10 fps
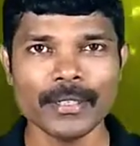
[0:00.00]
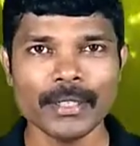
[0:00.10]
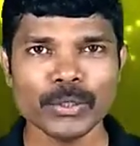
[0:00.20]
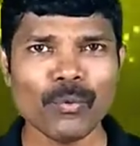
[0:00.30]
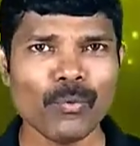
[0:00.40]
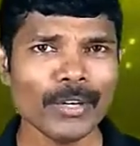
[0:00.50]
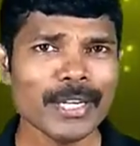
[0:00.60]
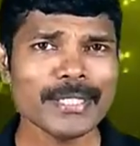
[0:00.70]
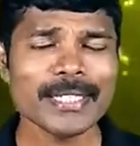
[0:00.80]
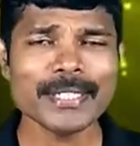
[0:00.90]
So what
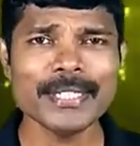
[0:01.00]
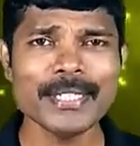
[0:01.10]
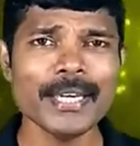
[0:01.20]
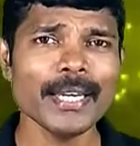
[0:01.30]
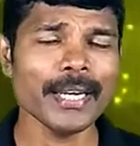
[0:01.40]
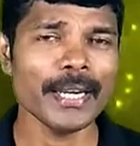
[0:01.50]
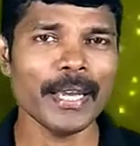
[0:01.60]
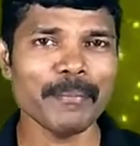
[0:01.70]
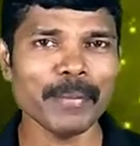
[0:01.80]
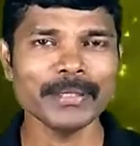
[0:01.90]
is this GI and
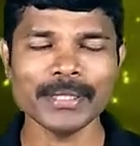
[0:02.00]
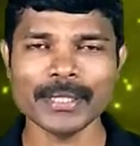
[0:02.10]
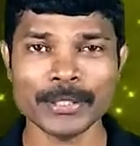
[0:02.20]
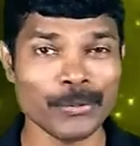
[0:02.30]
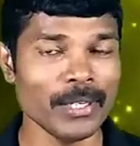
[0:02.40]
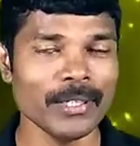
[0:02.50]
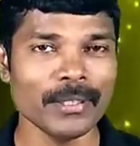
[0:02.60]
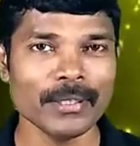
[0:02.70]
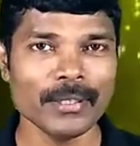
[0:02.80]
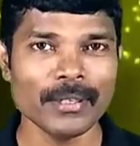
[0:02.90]
MS actually?
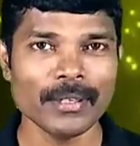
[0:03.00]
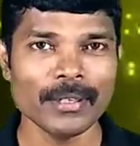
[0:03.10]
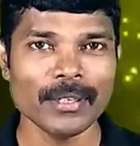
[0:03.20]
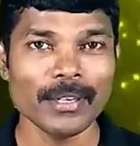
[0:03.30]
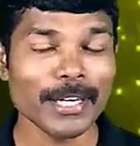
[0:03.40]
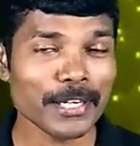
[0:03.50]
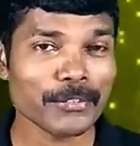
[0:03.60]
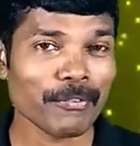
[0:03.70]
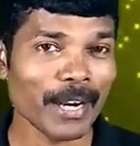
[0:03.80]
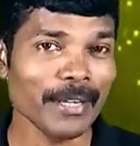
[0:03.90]
Let us
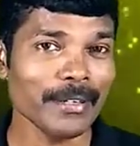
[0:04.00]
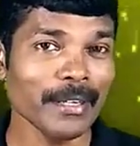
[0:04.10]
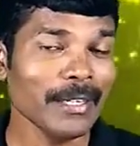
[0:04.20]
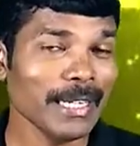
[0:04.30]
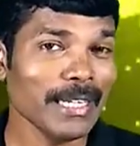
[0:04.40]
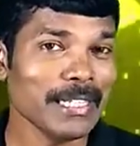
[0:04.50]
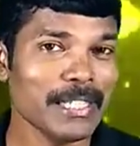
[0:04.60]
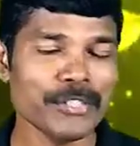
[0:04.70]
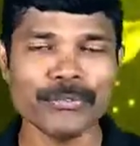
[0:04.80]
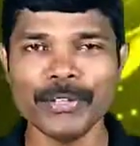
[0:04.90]
find in
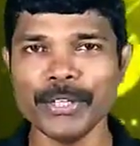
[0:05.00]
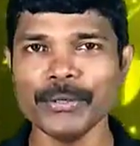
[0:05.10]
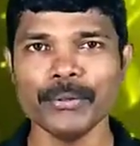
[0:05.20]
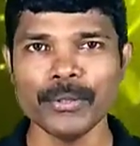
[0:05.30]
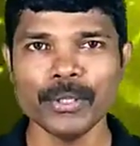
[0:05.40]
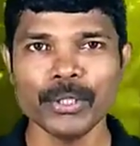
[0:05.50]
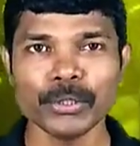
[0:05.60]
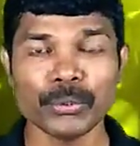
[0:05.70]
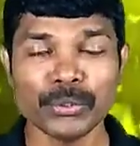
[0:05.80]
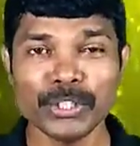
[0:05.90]
this video.
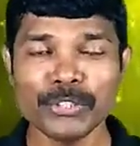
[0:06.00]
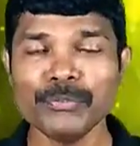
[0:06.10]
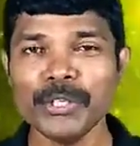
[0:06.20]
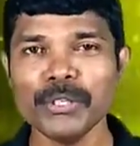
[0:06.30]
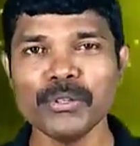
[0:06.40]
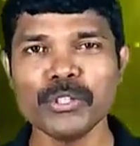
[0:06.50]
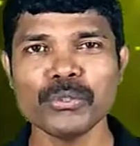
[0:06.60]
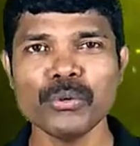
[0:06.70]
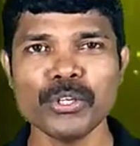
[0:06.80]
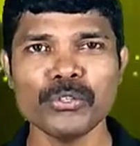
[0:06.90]
So this video is
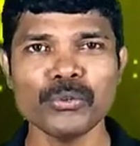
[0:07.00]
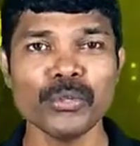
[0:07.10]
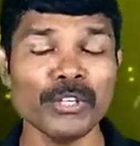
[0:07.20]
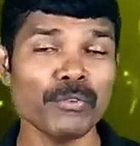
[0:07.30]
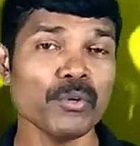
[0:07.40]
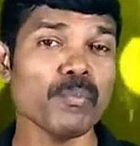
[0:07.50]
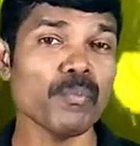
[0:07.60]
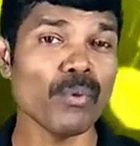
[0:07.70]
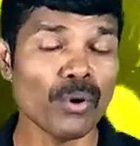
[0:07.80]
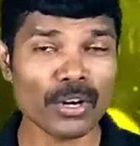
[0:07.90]
going to give you
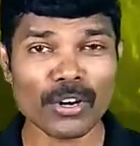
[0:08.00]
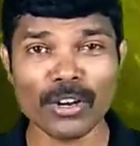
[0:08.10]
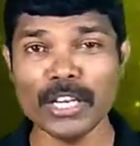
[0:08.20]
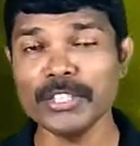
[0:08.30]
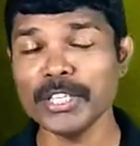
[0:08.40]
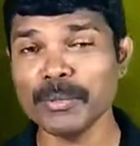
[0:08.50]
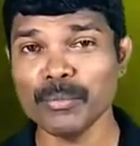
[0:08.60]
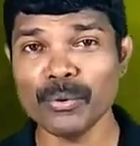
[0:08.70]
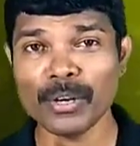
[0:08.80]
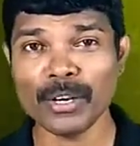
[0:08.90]
more knowledge and
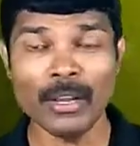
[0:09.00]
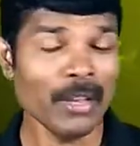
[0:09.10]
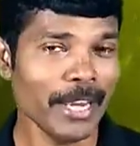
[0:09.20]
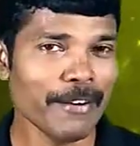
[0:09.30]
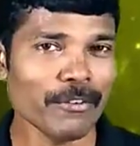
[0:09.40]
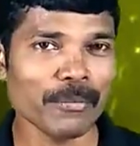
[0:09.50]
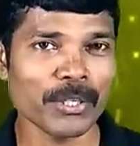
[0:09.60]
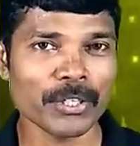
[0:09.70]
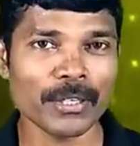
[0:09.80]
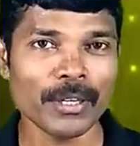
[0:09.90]
more
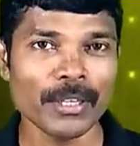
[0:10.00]
information.